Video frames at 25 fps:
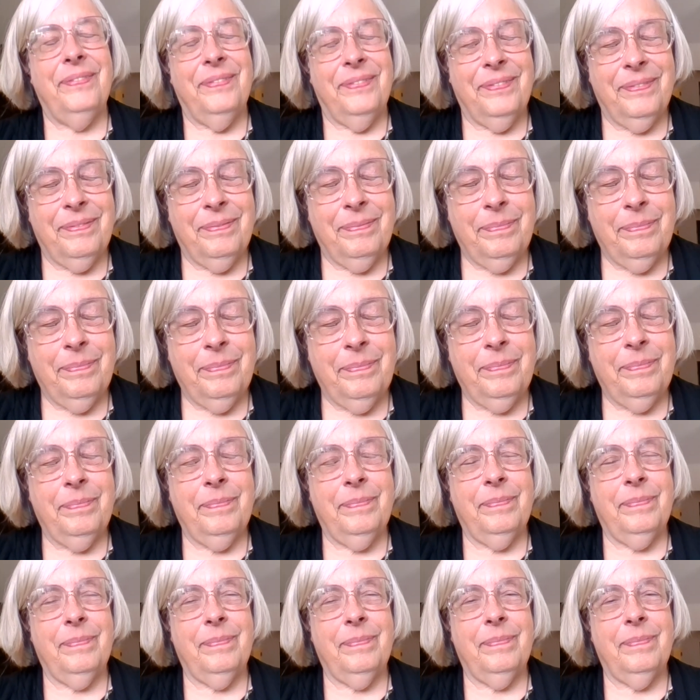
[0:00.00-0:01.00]

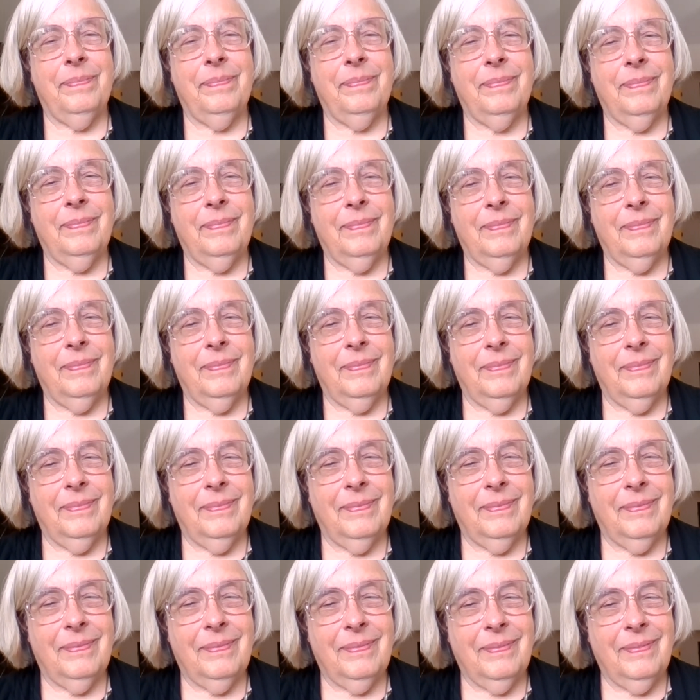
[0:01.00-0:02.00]

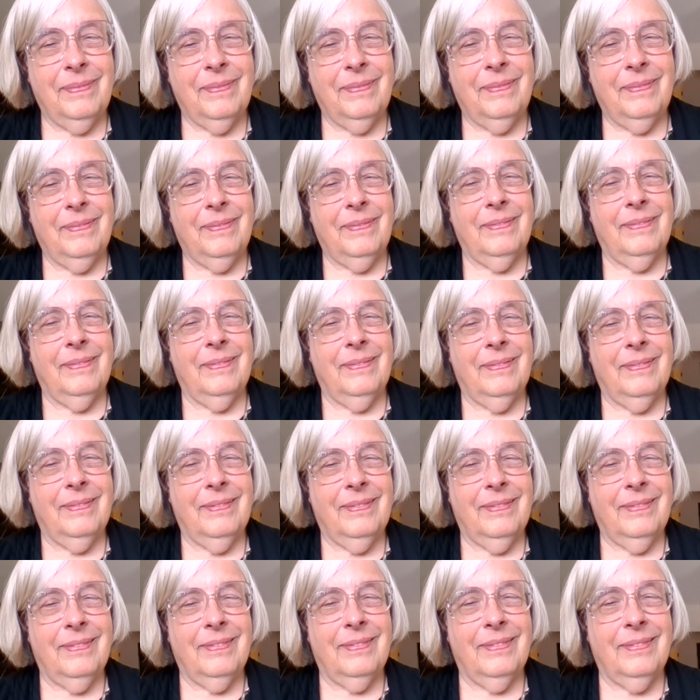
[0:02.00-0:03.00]

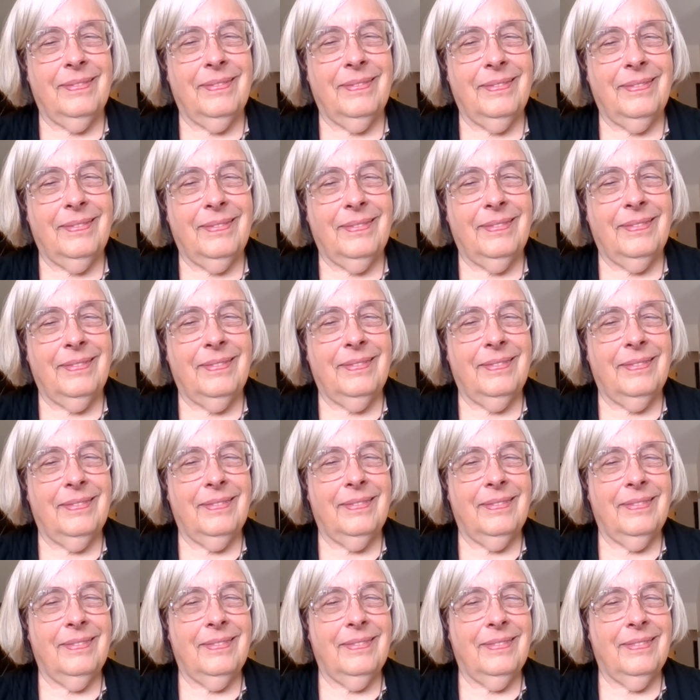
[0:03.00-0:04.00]

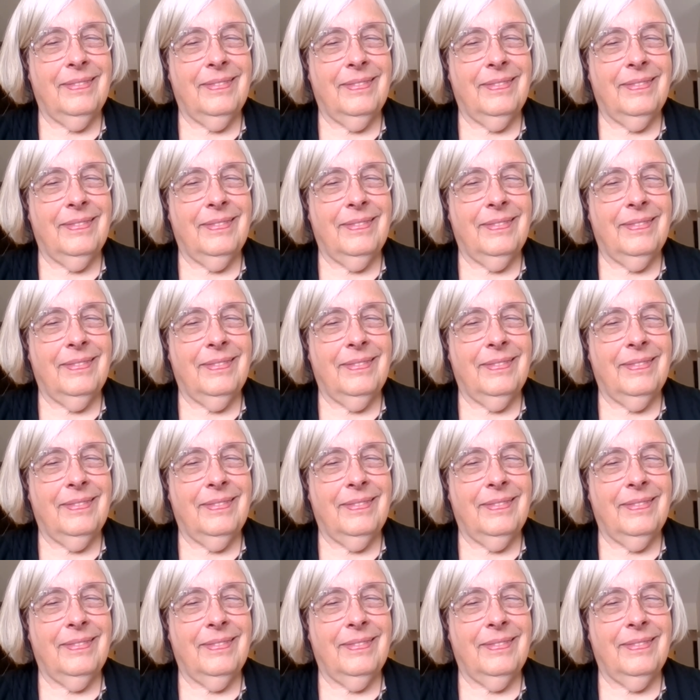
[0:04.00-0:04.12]
(silent)